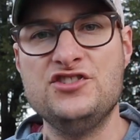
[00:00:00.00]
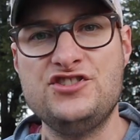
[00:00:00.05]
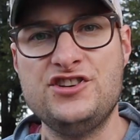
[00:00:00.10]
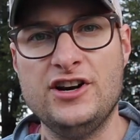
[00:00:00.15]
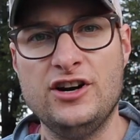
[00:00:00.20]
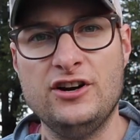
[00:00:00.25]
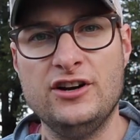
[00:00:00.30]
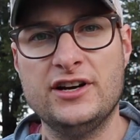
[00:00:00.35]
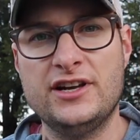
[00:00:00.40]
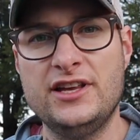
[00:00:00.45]

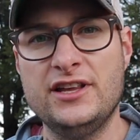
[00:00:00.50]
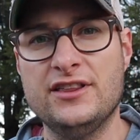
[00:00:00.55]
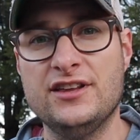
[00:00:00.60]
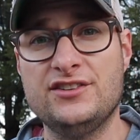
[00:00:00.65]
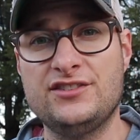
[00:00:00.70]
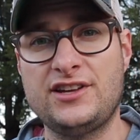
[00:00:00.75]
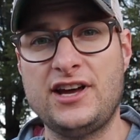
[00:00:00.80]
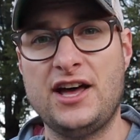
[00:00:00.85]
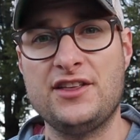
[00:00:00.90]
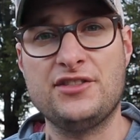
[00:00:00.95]
Cherokee
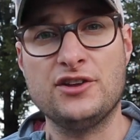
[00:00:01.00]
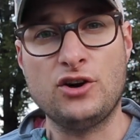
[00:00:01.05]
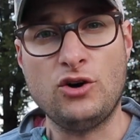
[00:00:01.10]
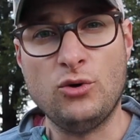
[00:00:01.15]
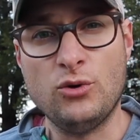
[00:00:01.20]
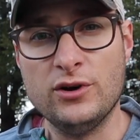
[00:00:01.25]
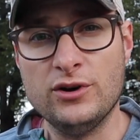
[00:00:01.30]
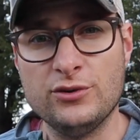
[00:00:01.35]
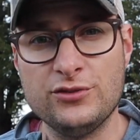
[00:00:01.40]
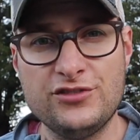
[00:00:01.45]
that's got the
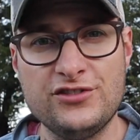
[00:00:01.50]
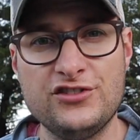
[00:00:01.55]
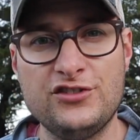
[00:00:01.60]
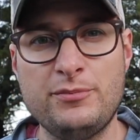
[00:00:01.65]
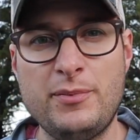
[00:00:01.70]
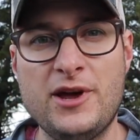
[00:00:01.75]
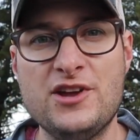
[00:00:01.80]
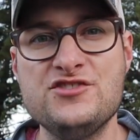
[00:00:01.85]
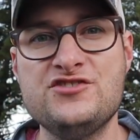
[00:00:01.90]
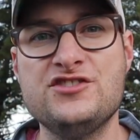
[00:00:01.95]
coil
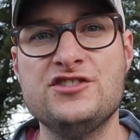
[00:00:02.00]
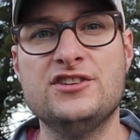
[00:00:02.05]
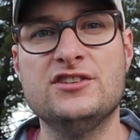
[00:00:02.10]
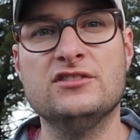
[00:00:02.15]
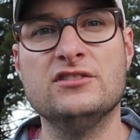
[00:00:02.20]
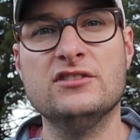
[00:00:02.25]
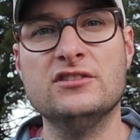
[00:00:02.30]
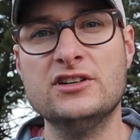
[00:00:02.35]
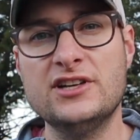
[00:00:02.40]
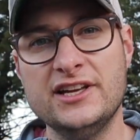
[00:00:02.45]
suspension,
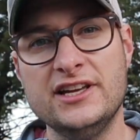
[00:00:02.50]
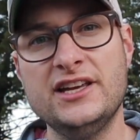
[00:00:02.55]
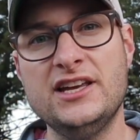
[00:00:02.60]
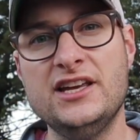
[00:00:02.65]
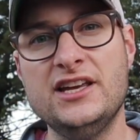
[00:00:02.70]
looking